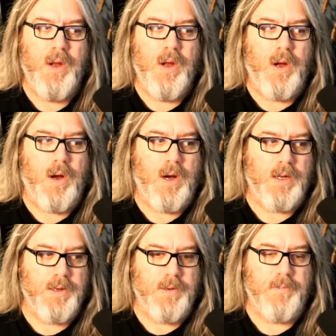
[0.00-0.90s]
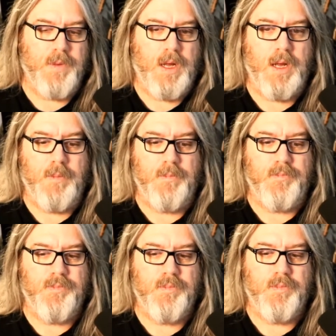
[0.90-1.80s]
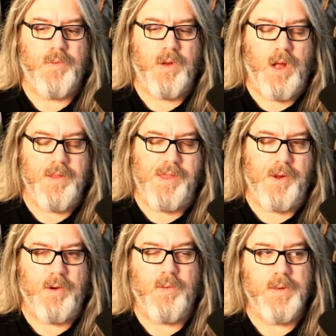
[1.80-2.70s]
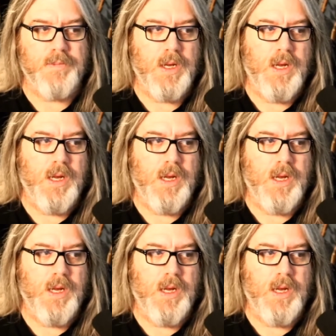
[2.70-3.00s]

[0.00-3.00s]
on um, on the third one.